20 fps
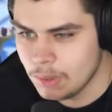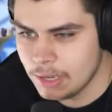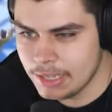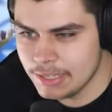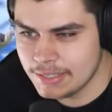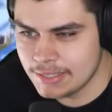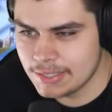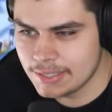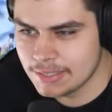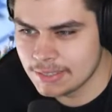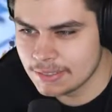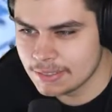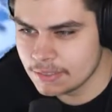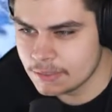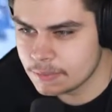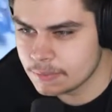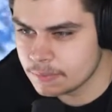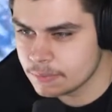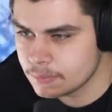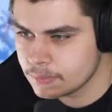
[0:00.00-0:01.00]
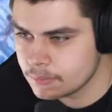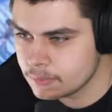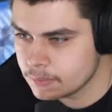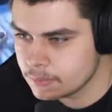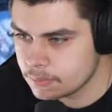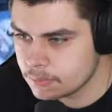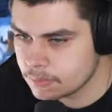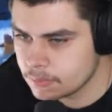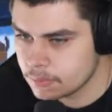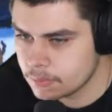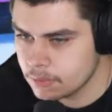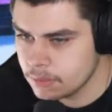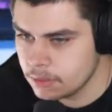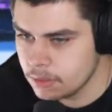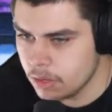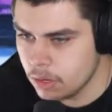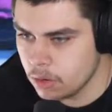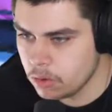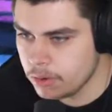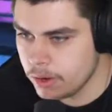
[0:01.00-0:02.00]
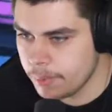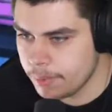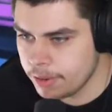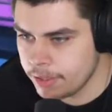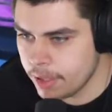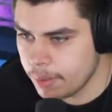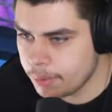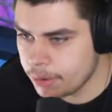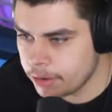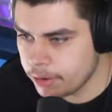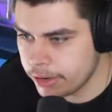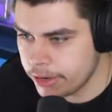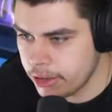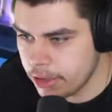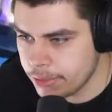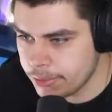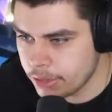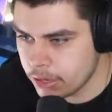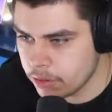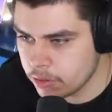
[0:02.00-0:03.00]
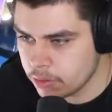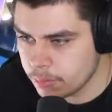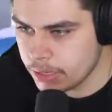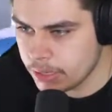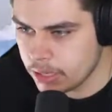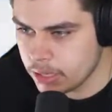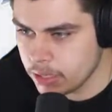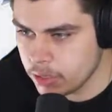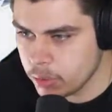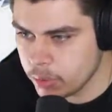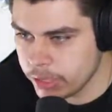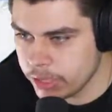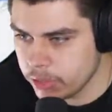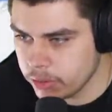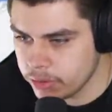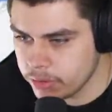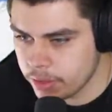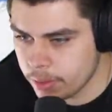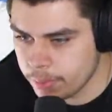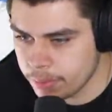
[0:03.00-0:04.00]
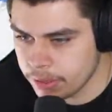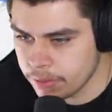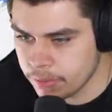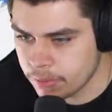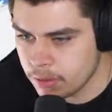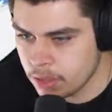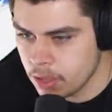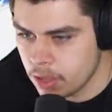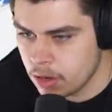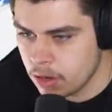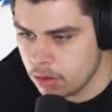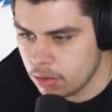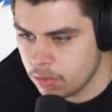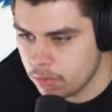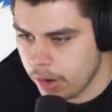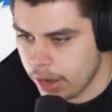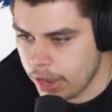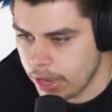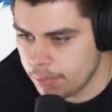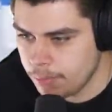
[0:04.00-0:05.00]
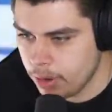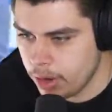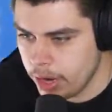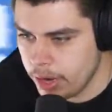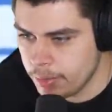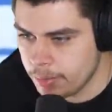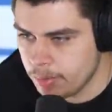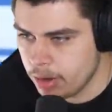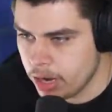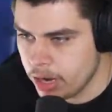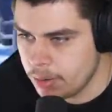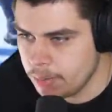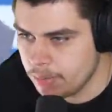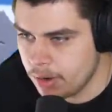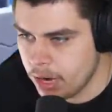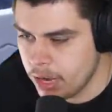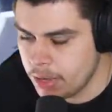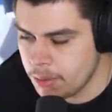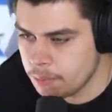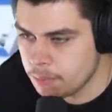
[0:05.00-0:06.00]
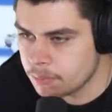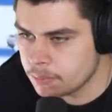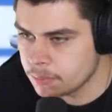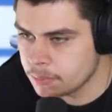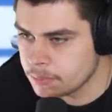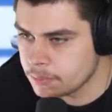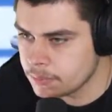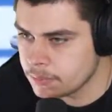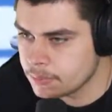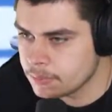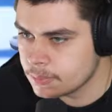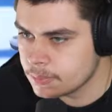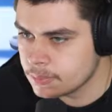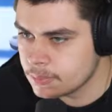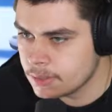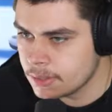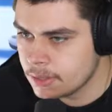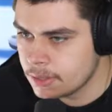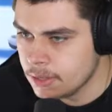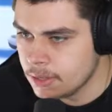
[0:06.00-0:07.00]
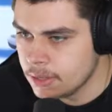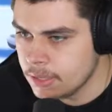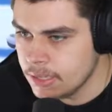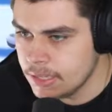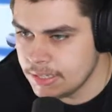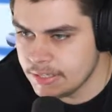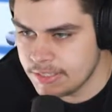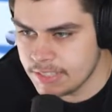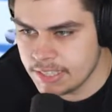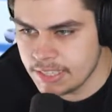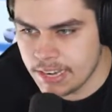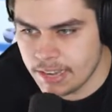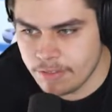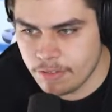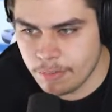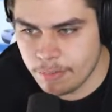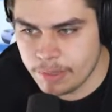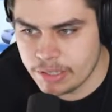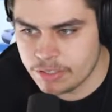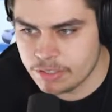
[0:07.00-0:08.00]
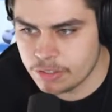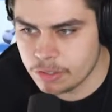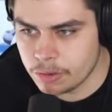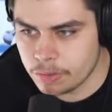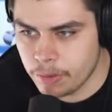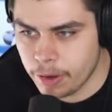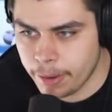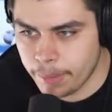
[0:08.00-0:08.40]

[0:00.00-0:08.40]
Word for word: What? Oh crap, it's happening right now. I thought I be able to go heal or something. Rhyme, rhyme, rhyme, rhyme. Is he gonna have a Mr.